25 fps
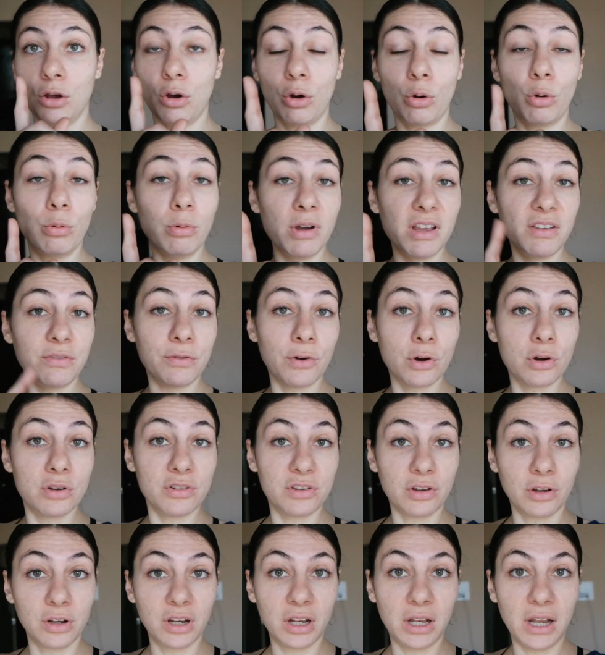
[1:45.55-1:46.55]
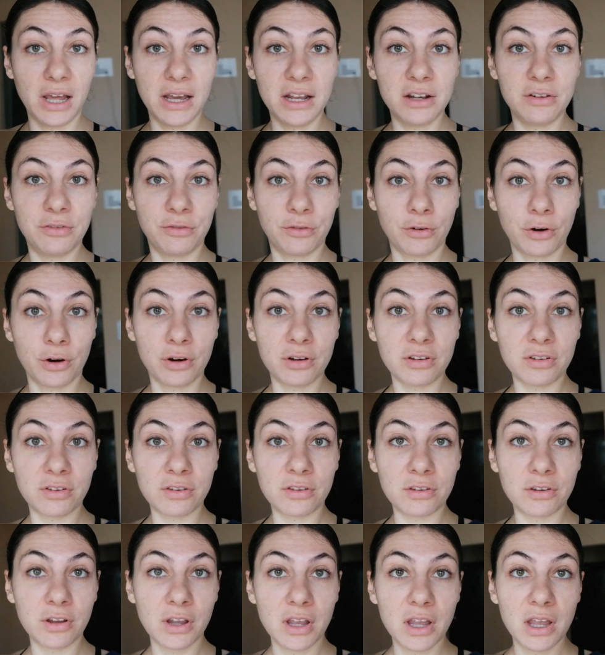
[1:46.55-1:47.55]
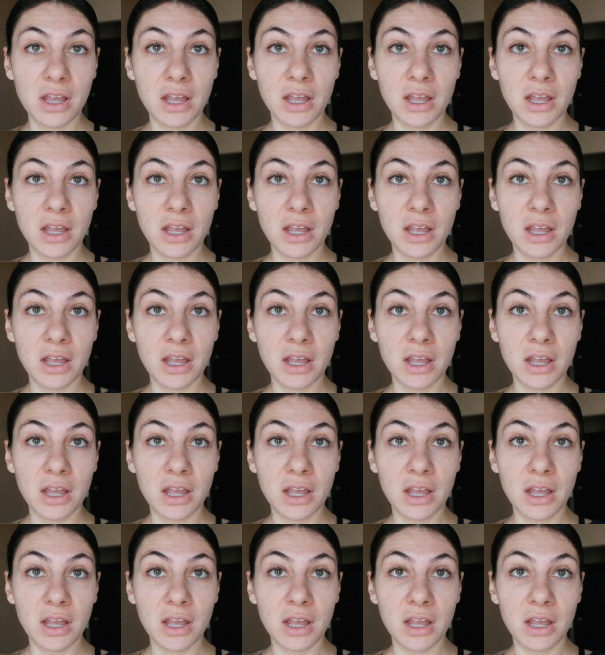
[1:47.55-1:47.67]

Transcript: Always focus on the light first